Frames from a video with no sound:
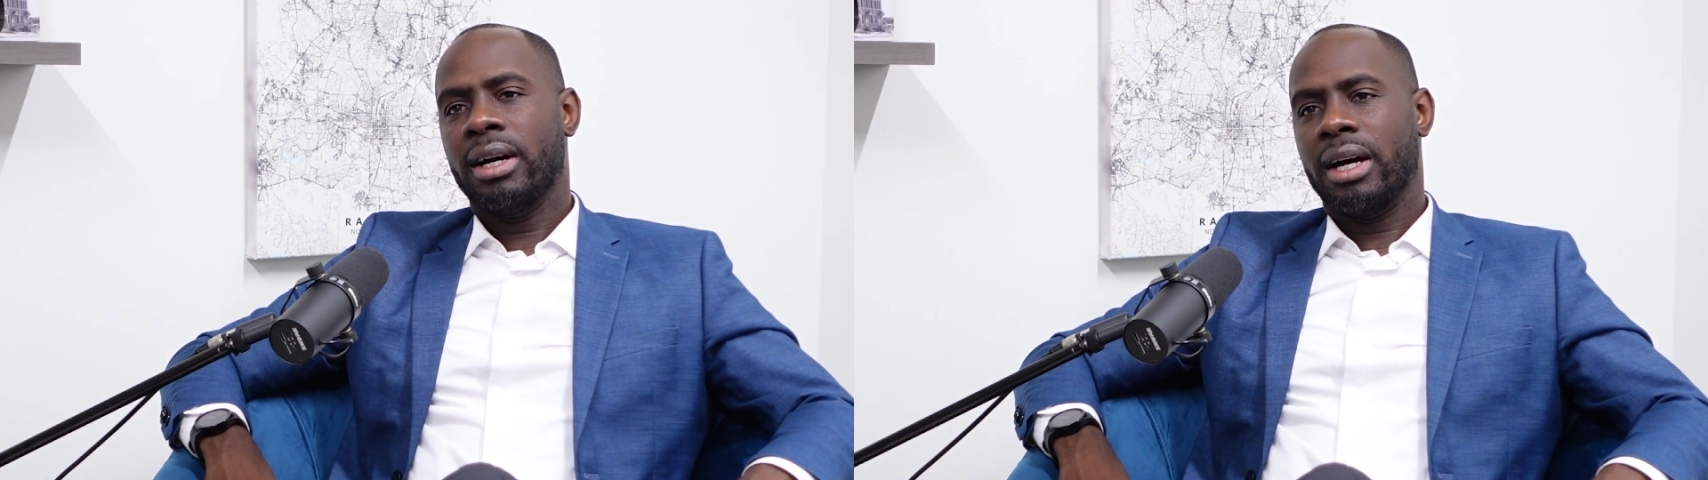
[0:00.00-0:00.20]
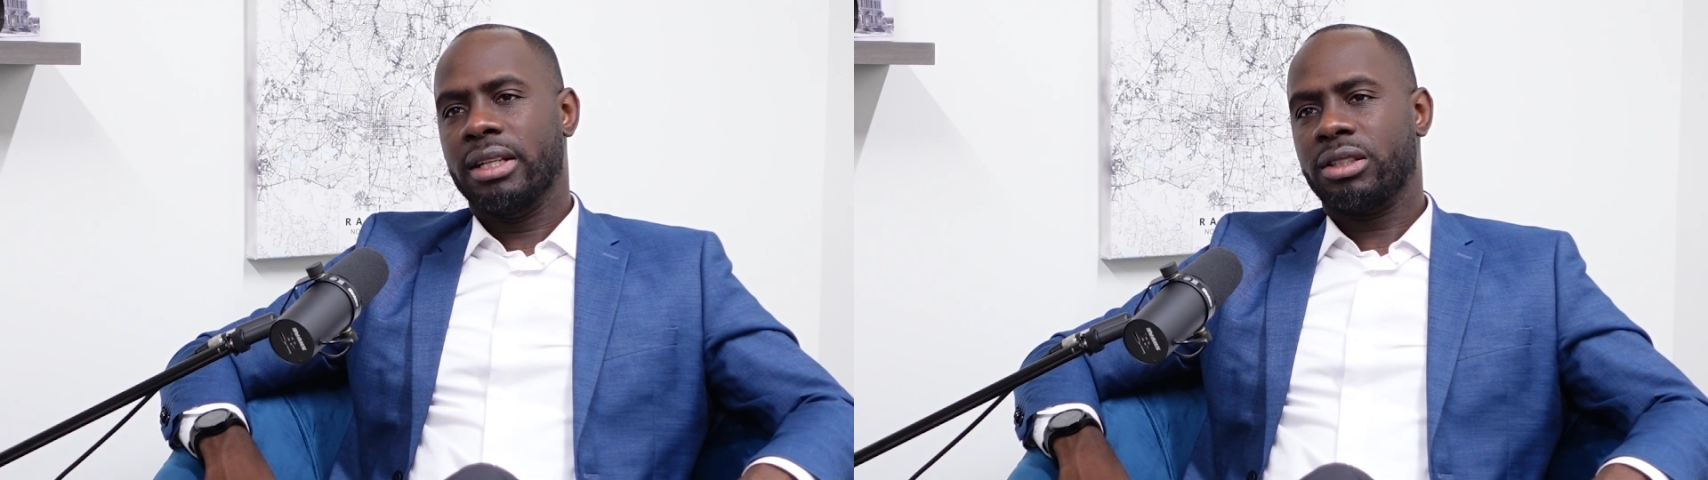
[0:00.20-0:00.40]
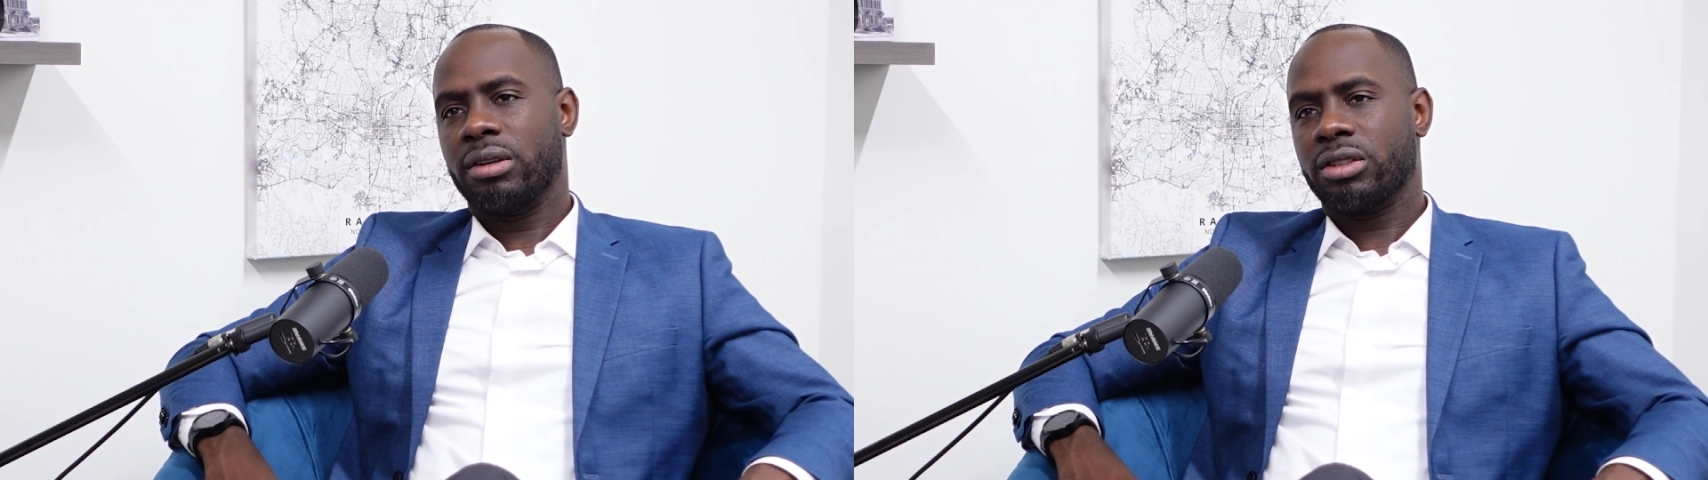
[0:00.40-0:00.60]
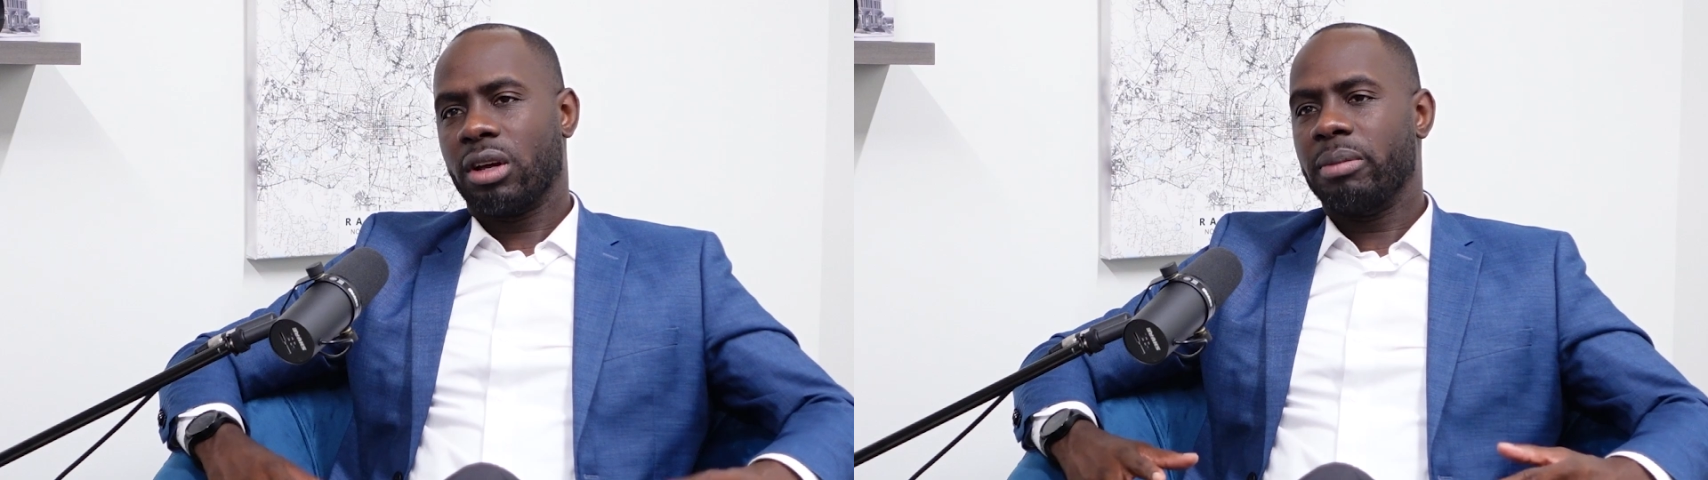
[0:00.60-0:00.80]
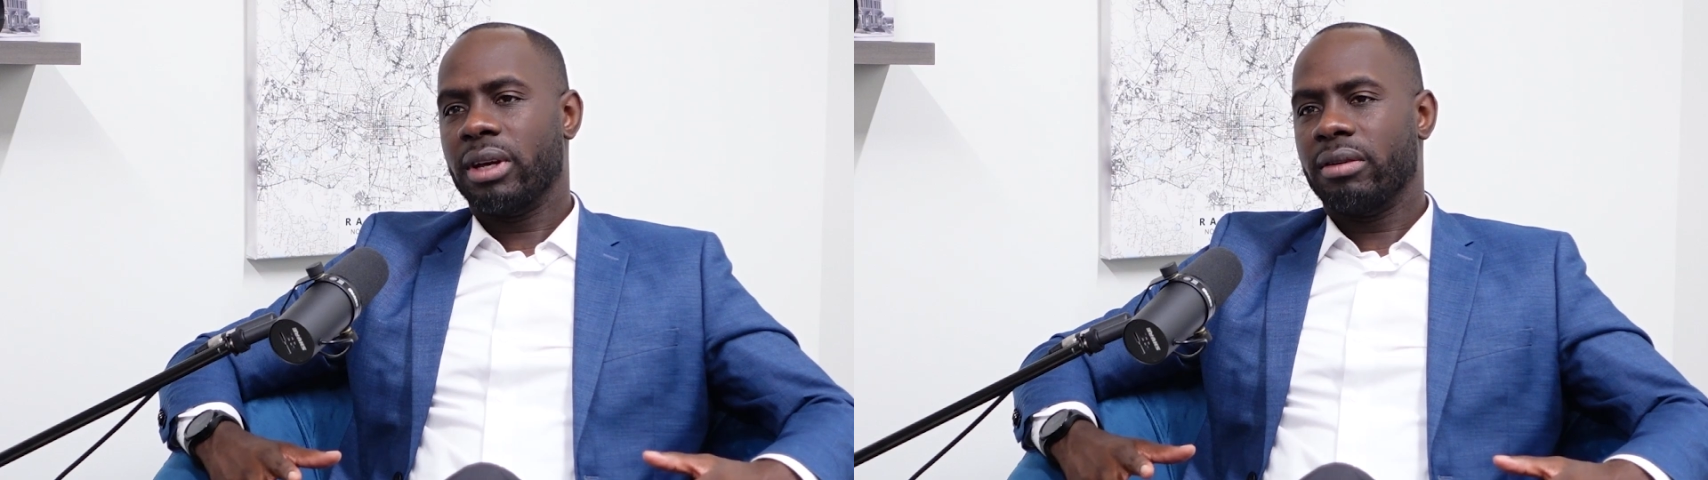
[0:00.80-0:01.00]
and so it's
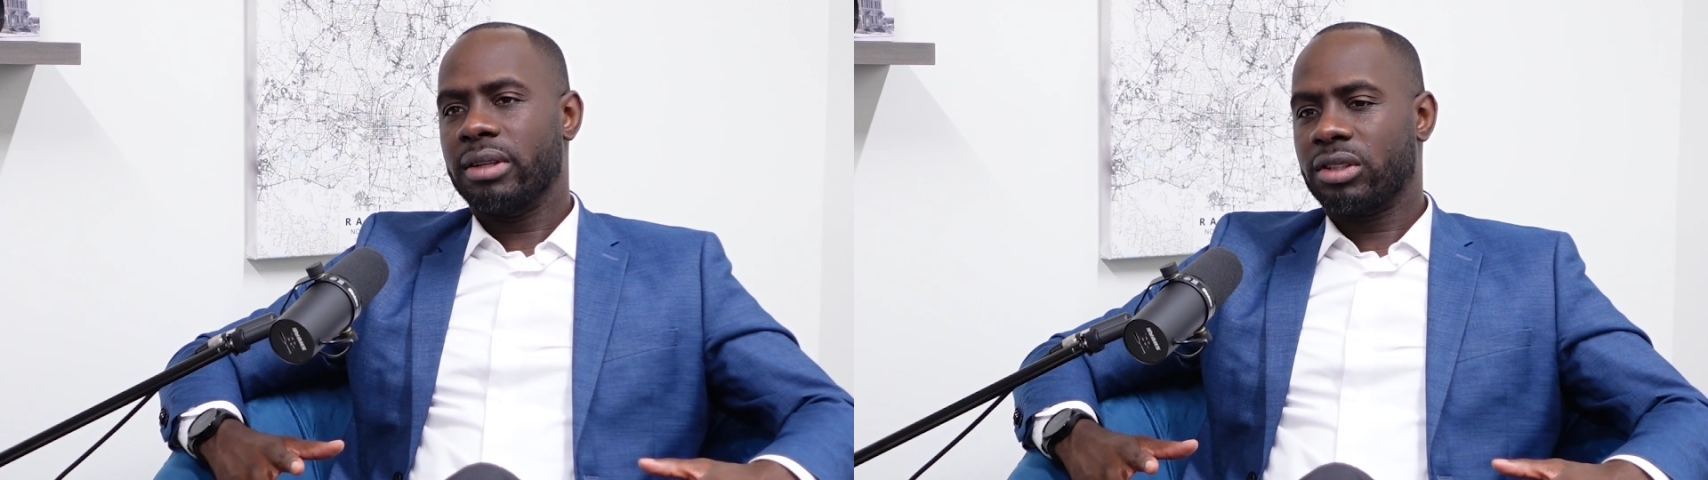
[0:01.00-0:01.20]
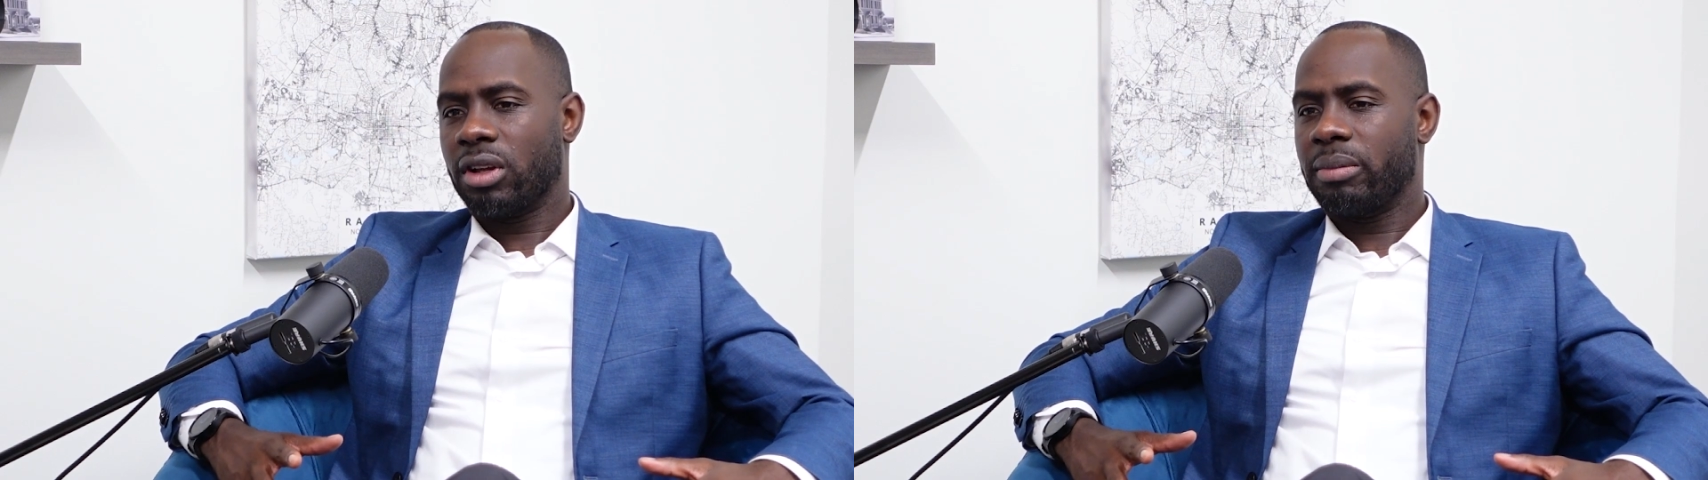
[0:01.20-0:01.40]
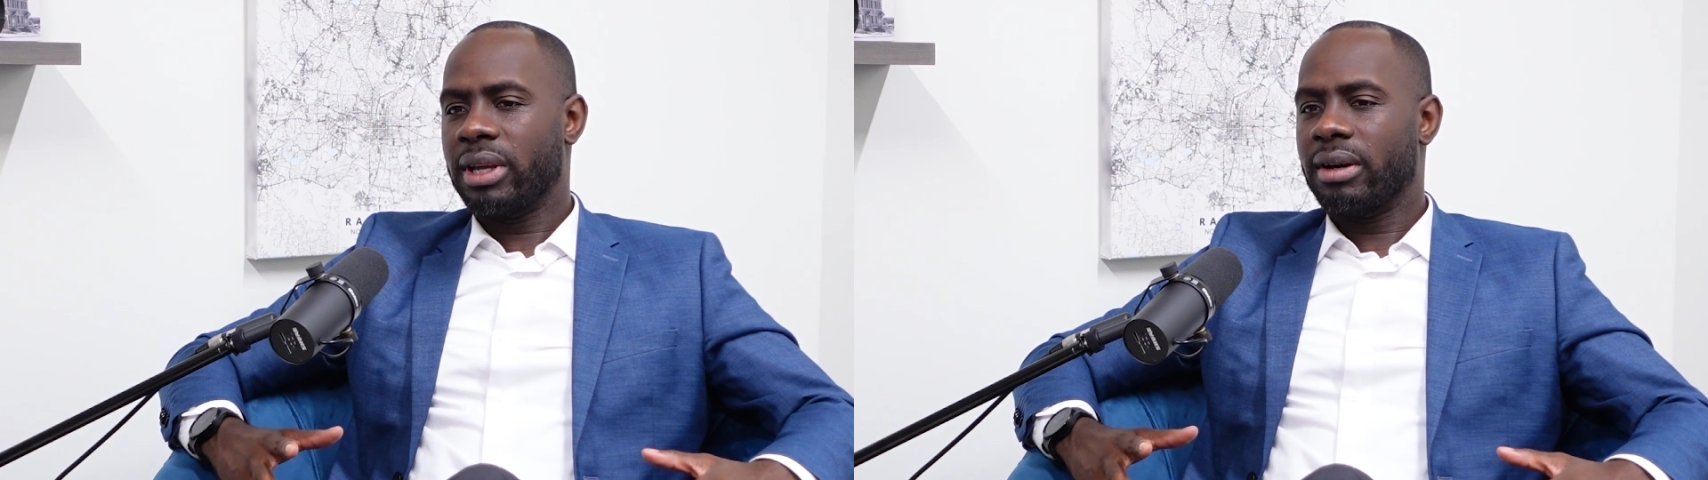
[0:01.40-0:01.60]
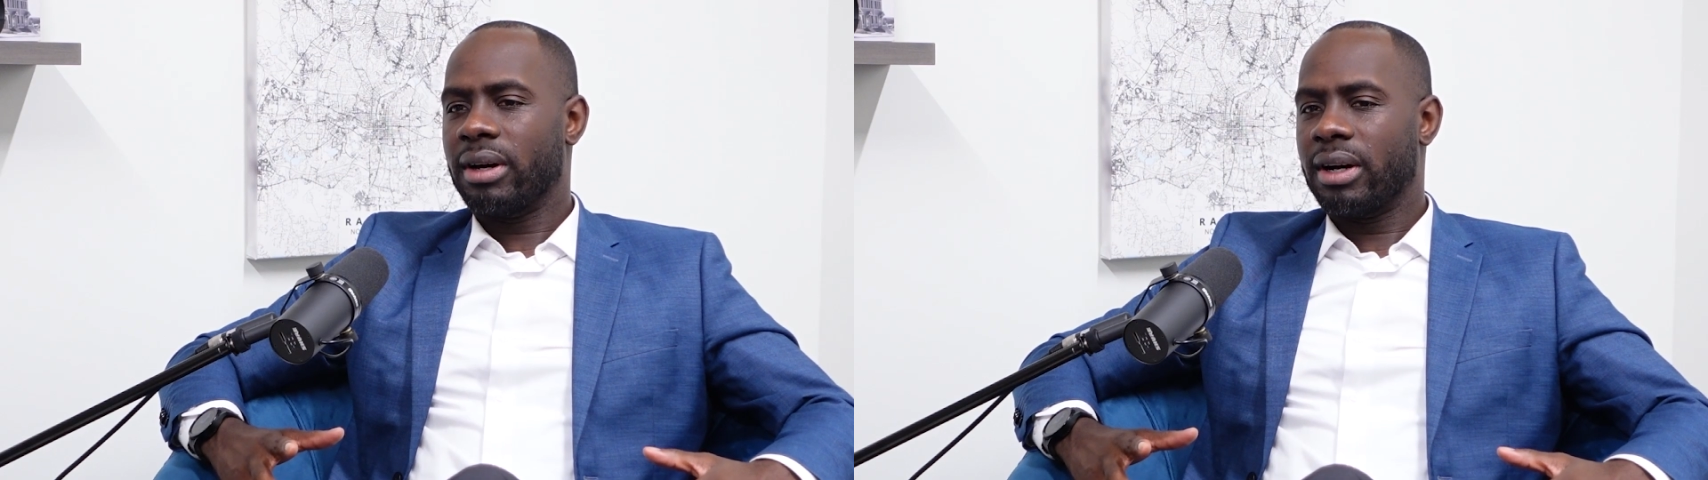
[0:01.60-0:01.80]
going to be